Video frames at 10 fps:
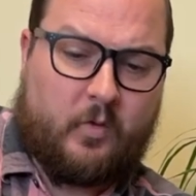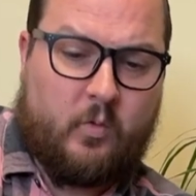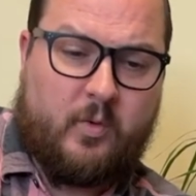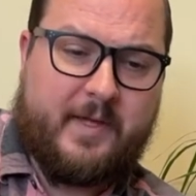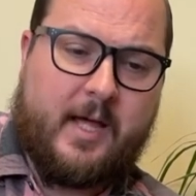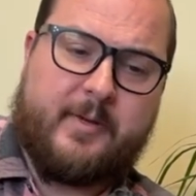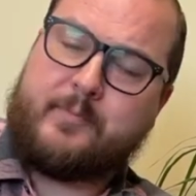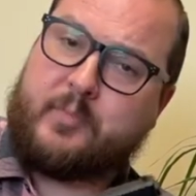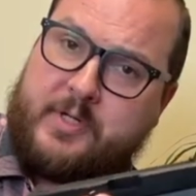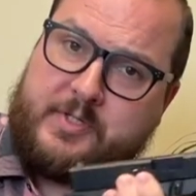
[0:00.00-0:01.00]
will be
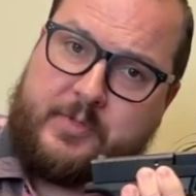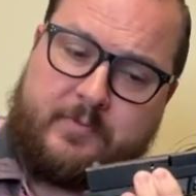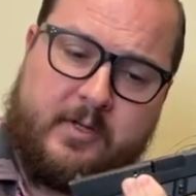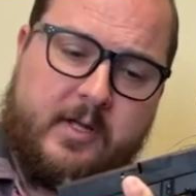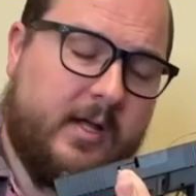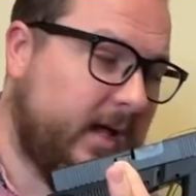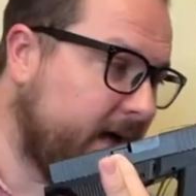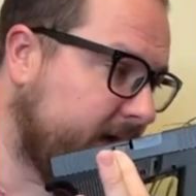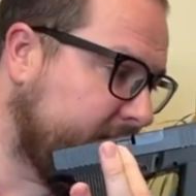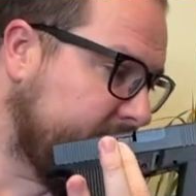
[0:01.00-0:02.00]
coming pretty soon.
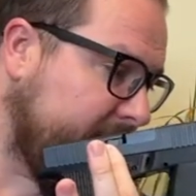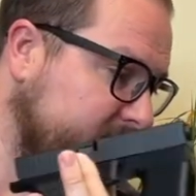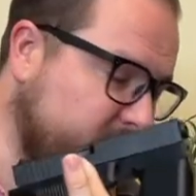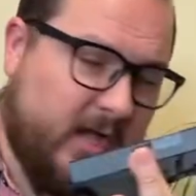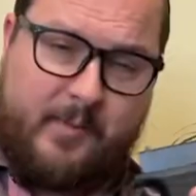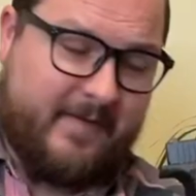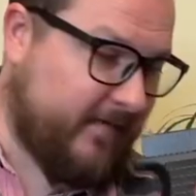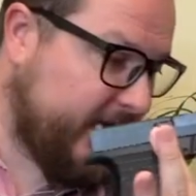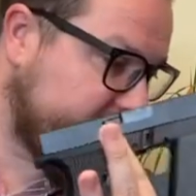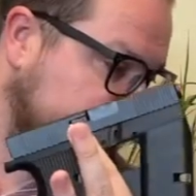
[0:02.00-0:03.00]
As with all my files,